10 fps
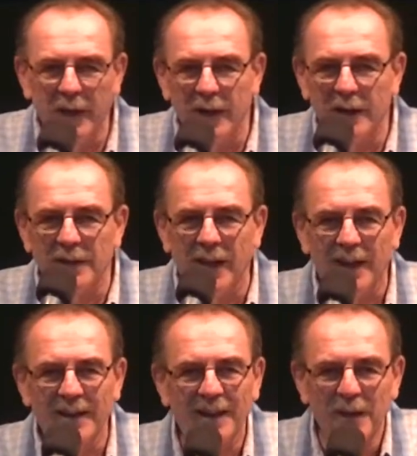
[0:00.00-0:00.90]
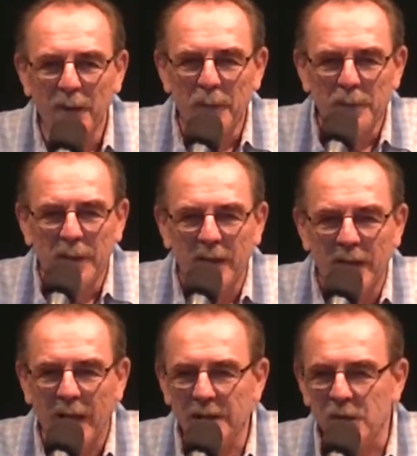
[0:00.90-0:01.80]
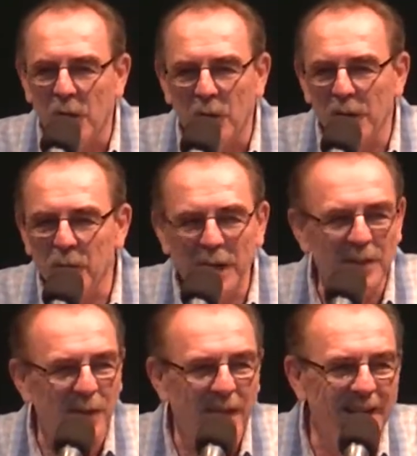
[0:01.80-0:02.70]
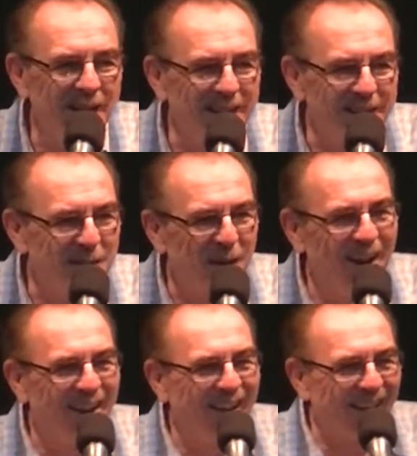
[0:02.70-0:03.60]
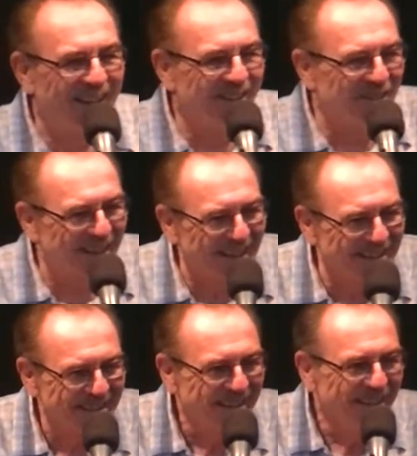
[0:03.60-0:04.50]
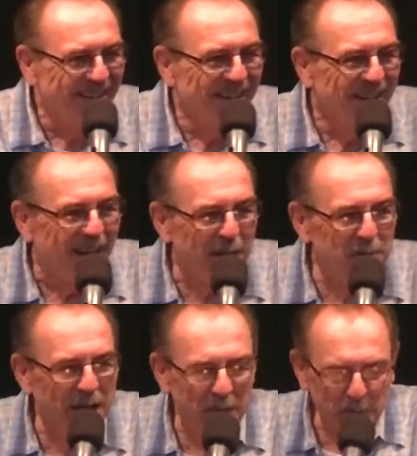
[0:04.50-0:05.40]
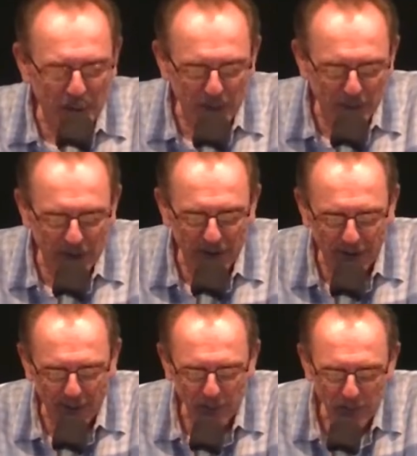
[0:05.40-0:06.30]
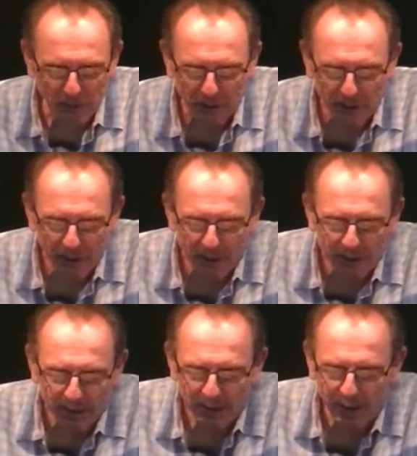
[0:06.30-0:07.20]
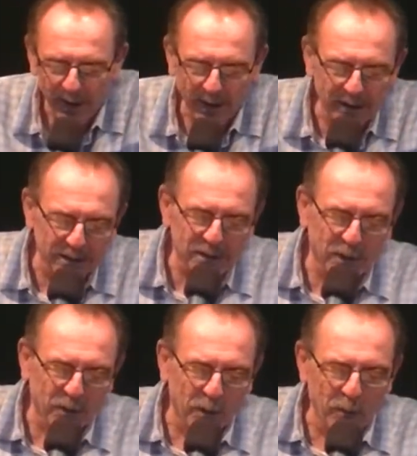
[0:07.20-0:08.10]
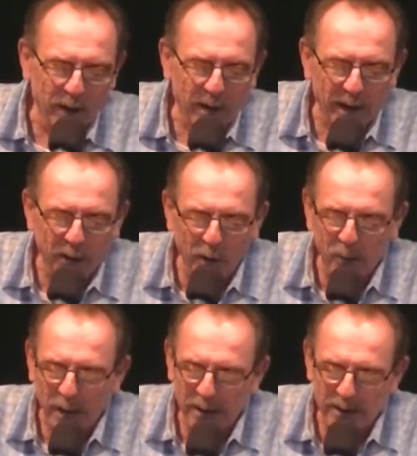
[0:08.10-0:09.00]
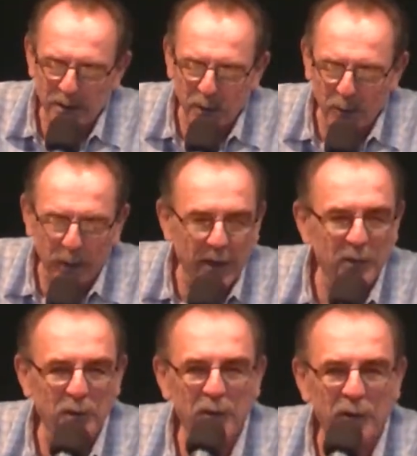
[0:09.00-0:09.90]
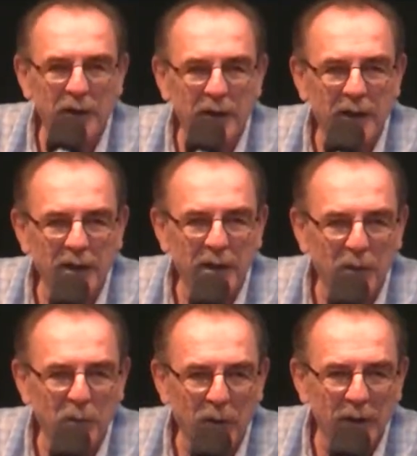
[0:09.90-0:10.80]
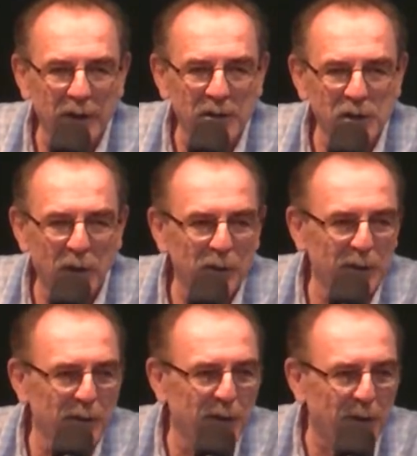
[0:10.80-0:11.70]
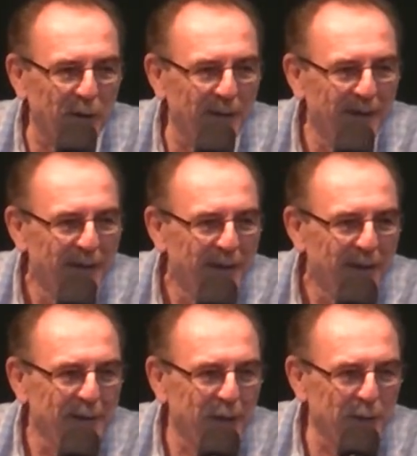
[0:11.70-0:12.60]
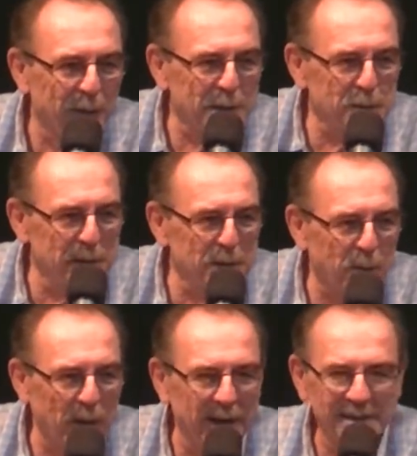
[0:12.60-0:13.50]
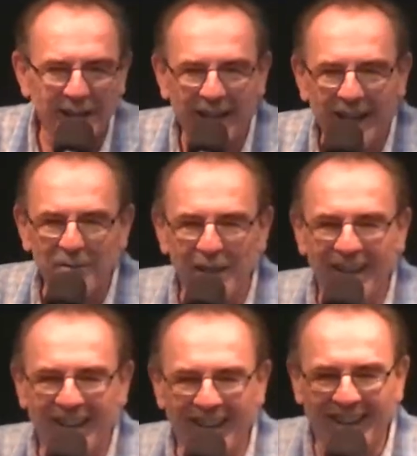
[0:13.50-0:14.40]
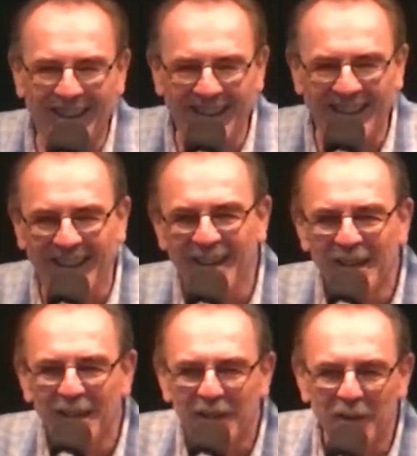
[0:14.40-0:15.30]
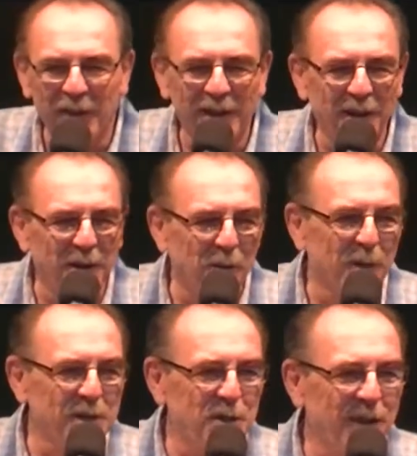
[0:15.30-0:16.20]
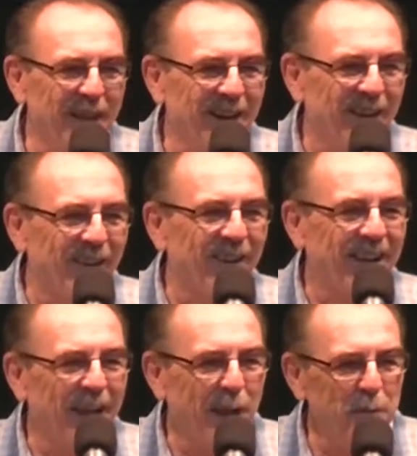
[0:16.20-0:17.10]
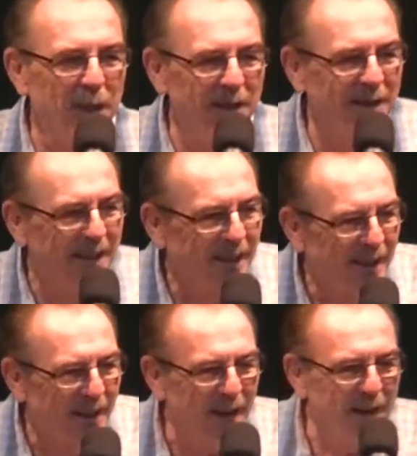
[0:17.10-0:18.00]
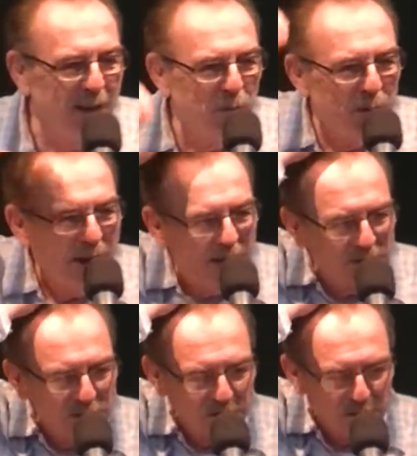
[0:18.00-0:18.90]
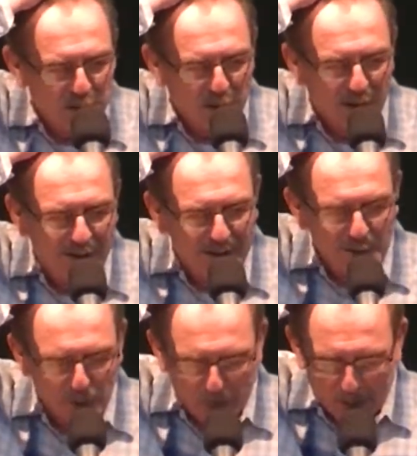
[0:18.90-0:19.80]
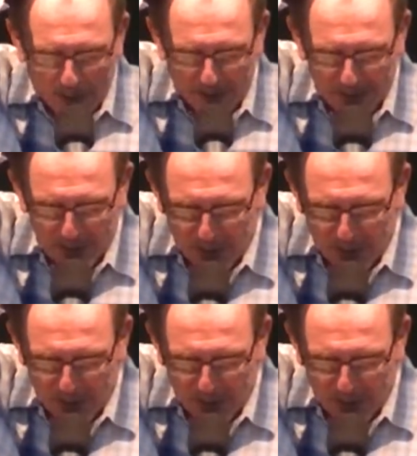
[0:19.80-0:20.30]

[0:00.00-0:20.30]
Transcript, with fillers: And I thought, that's the only way they're getting in the truck because I'm not putting them in there. And so when we got home, I just told Matthew, "You're gonna, we're gonna show you your your Christmas present. Amen. You're going to know what you get early. Amen. And he went out to the truck and took him out of the